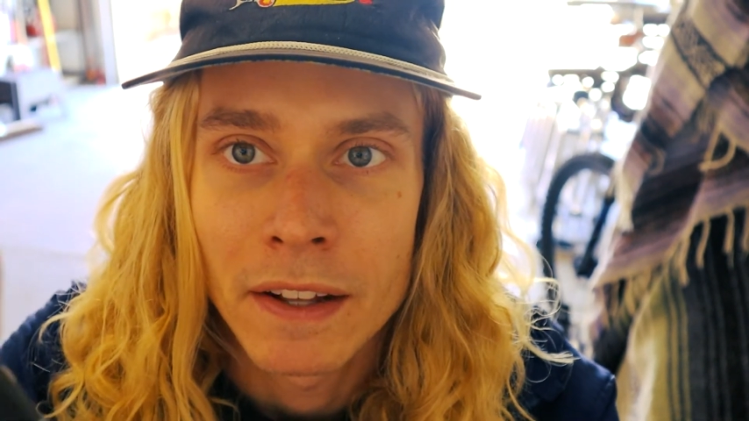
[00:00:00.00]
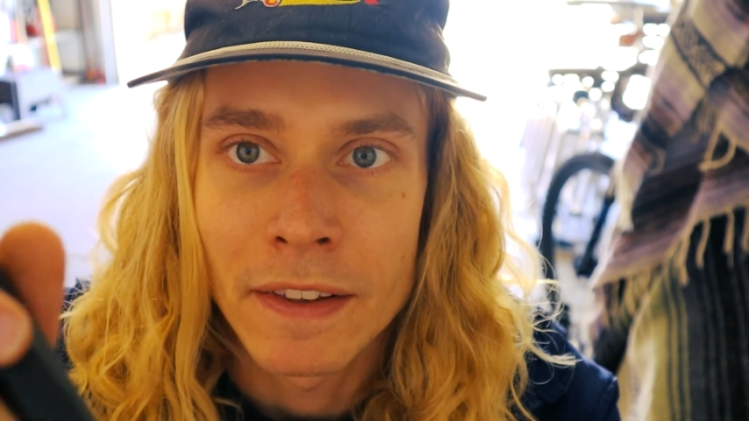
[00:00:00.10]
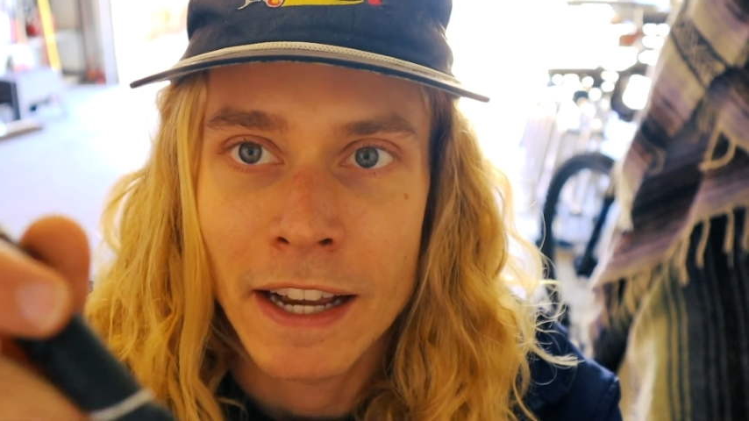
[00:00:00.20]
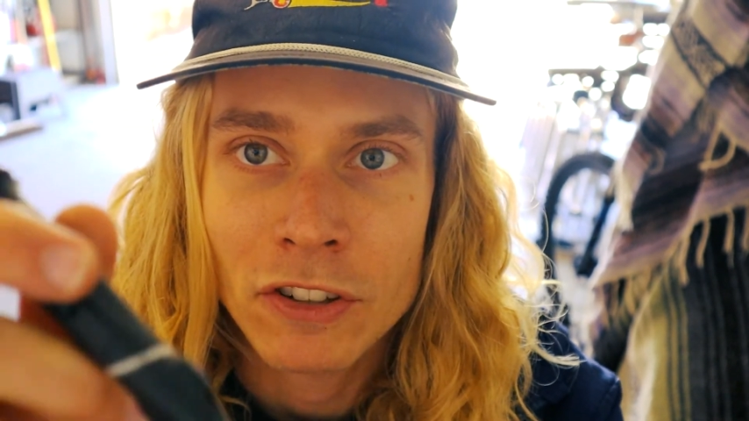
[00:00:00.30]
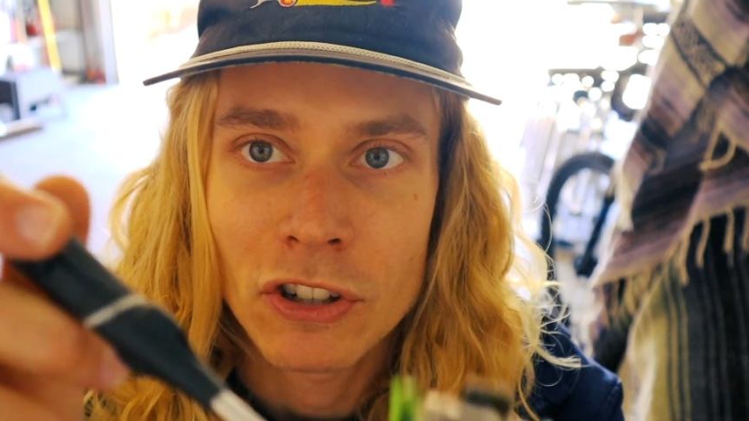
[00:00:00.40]

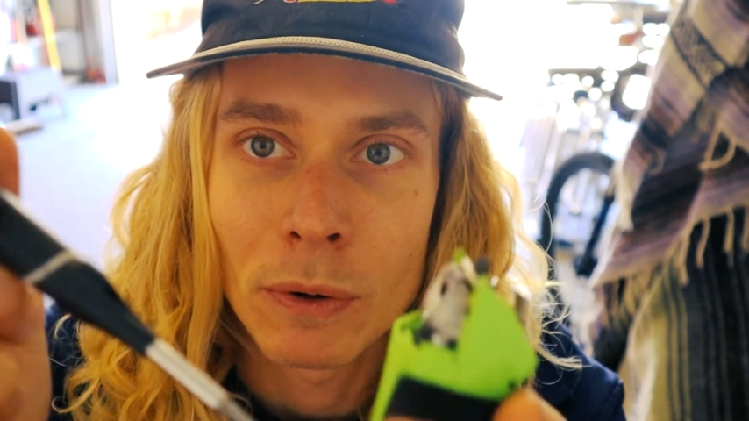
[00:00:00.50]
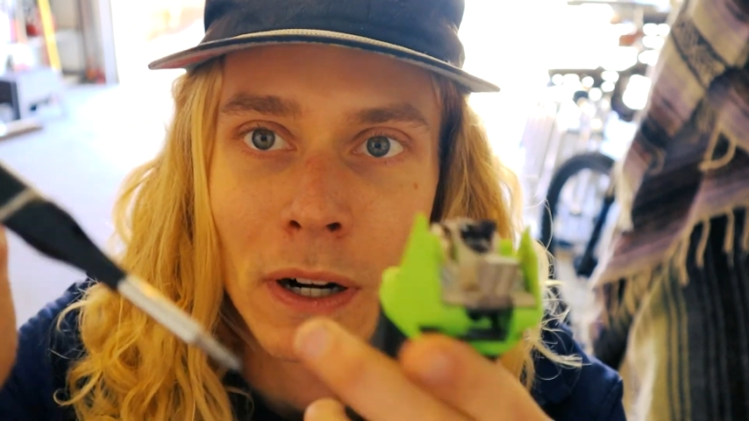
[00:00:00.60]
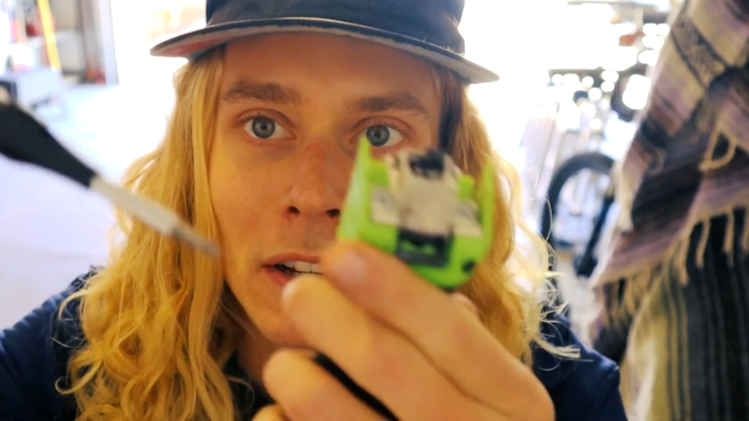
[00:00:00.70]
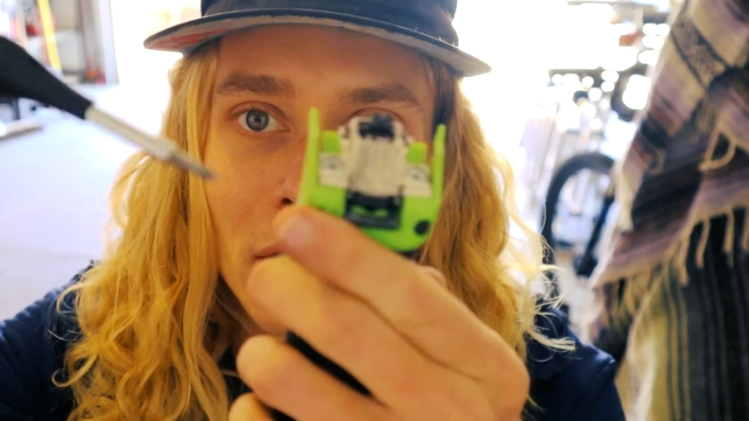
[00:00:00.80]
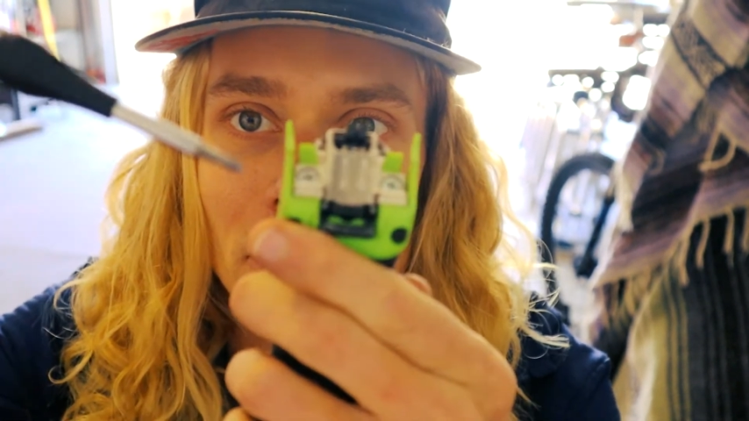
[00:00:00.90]
Next, you
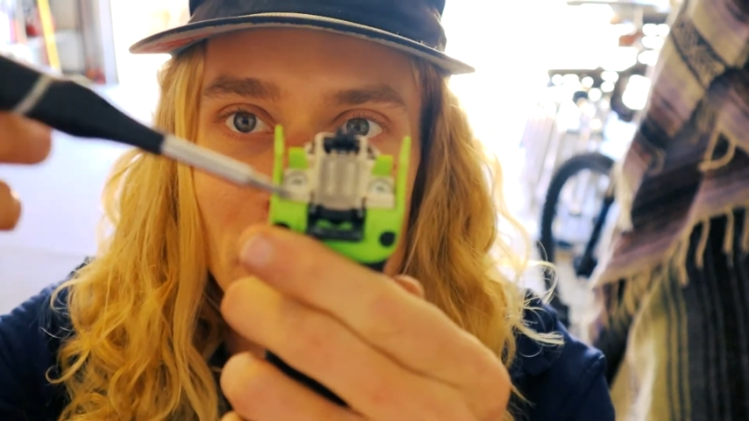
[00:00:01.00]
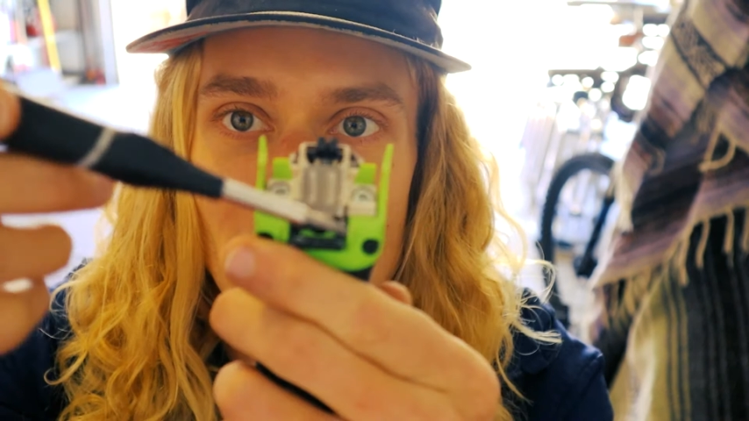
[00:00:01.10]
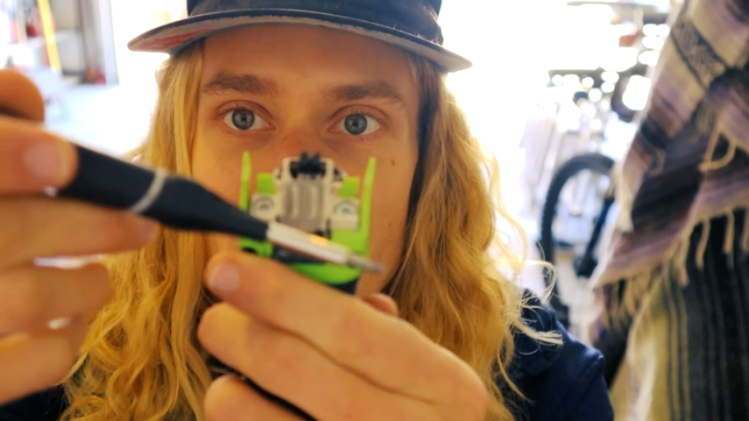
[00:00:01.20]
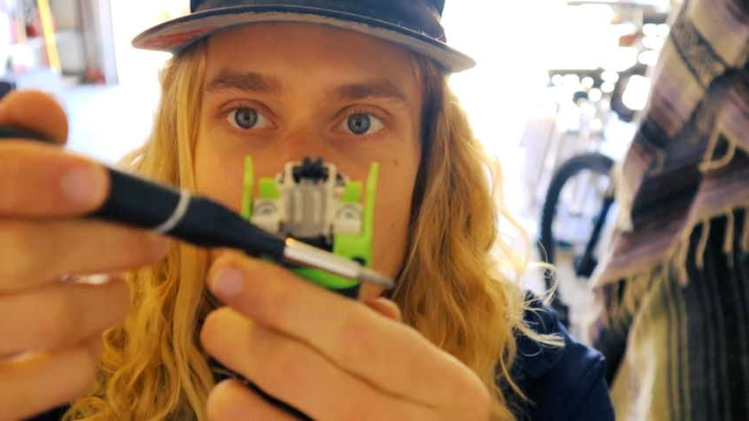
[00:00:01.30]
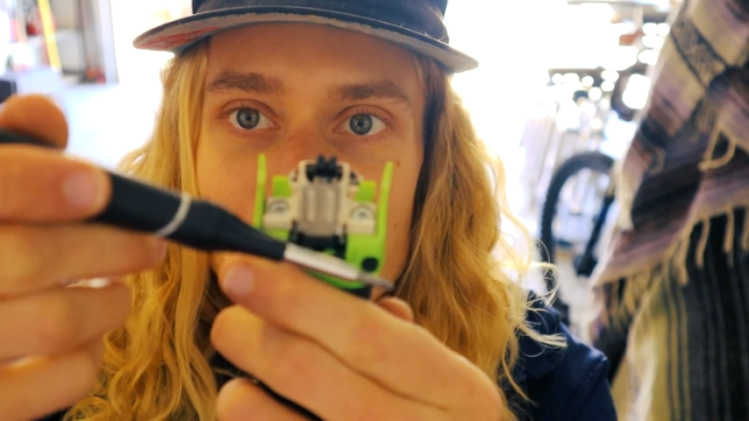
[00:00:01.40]
want to
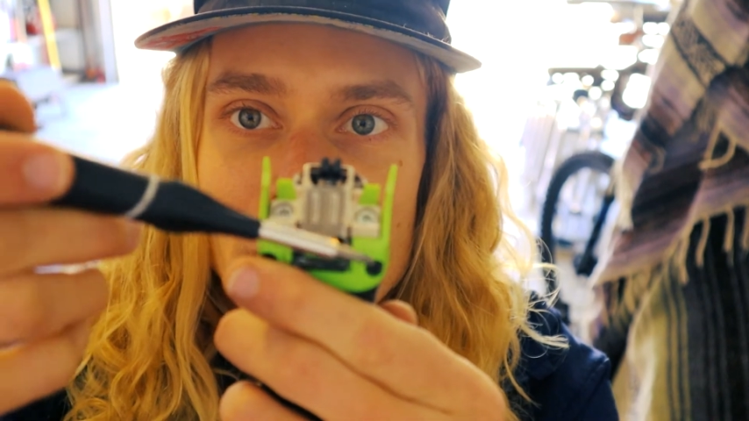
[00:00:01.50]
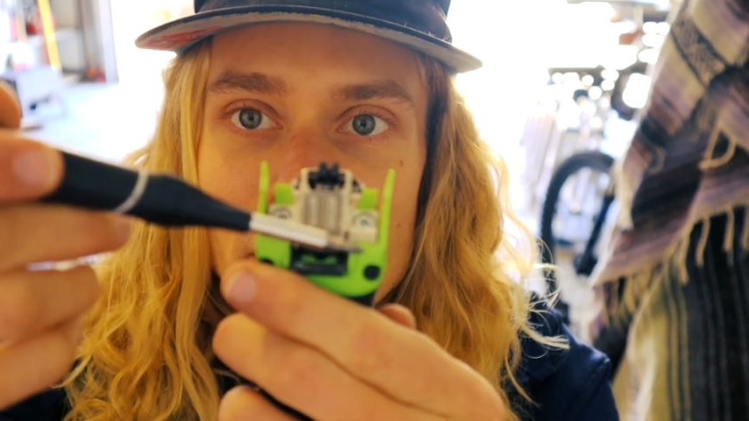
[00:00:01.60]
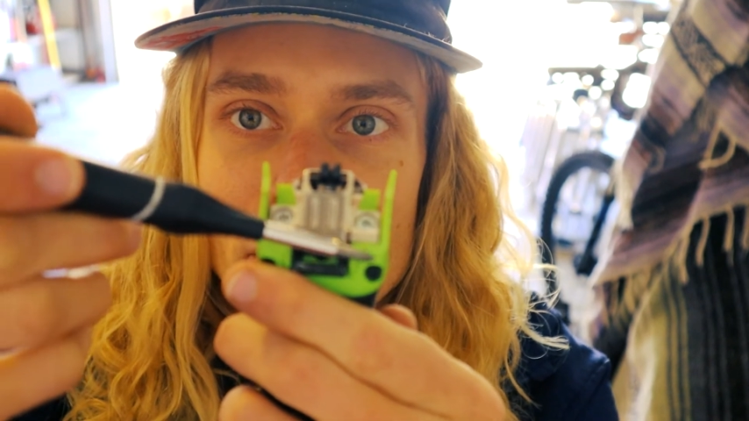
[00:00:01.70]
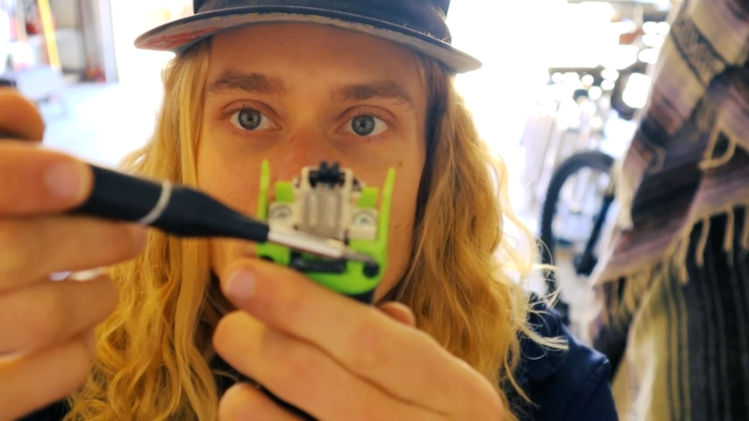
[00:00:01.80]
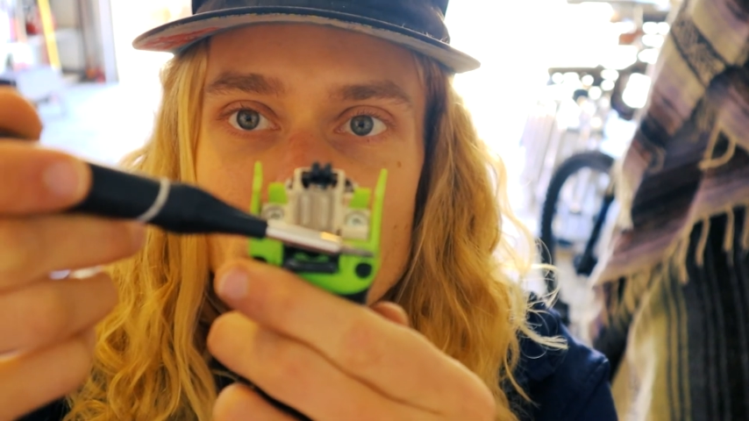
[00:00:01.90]
snug up
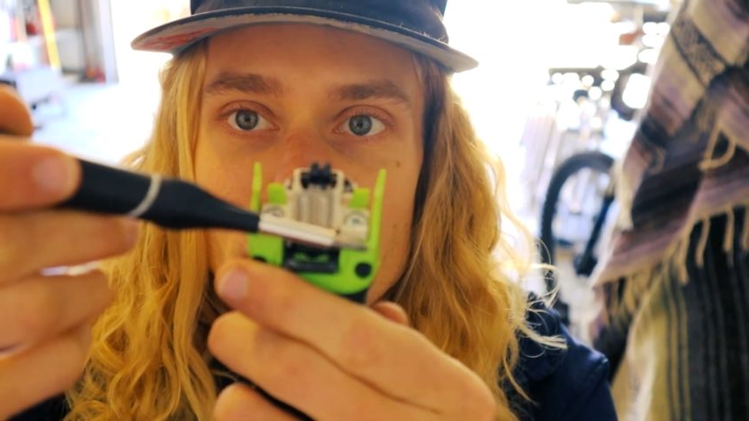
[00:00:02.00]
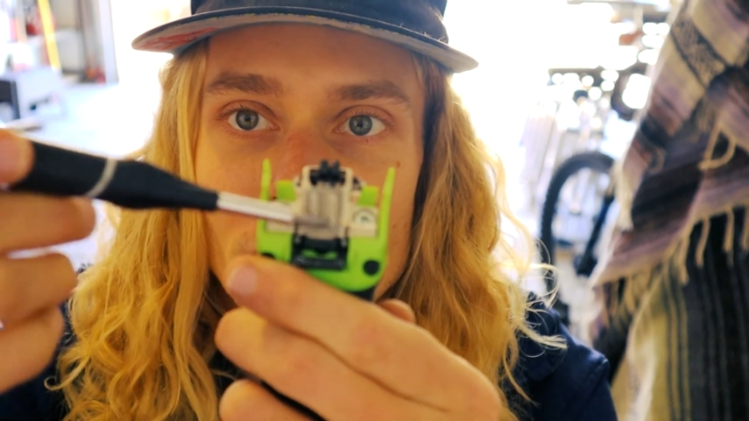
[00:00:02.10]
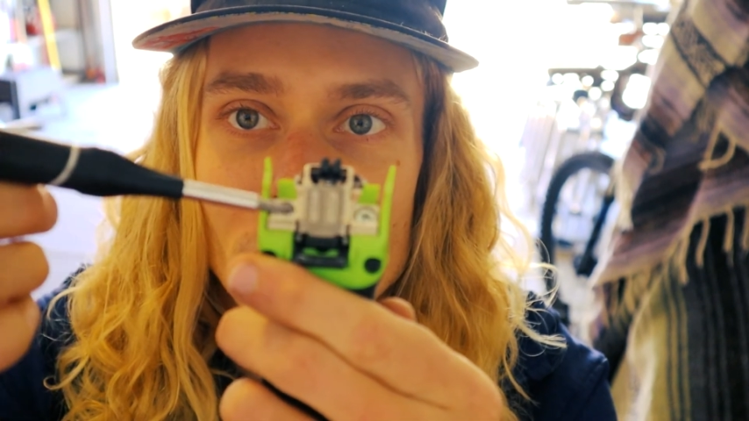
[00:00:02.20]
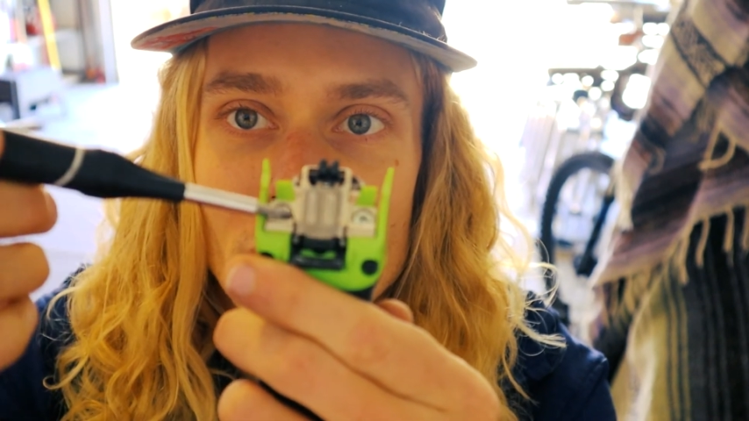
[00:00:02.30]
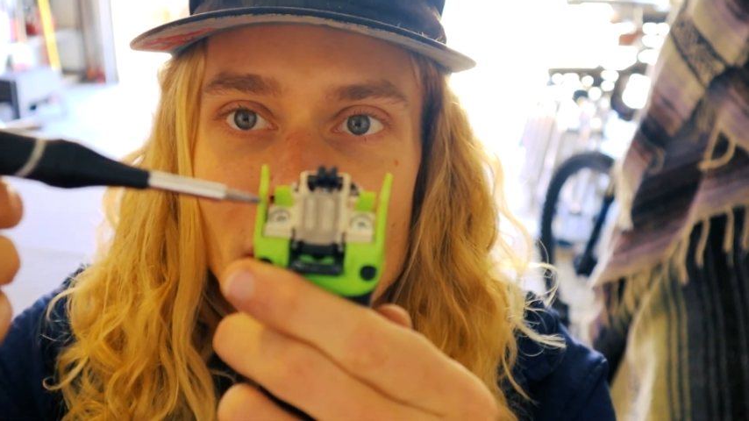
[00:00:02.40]
these 2
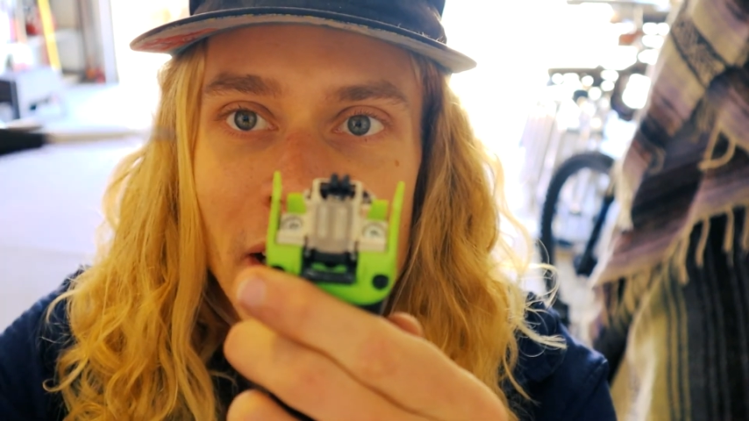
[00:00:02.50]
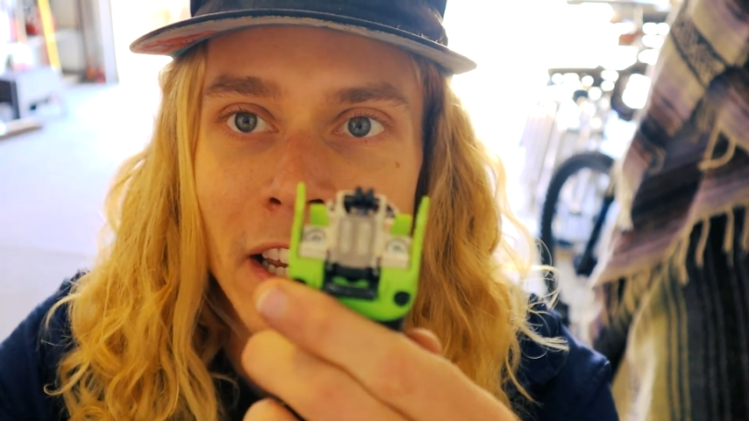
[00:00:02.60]
screws on the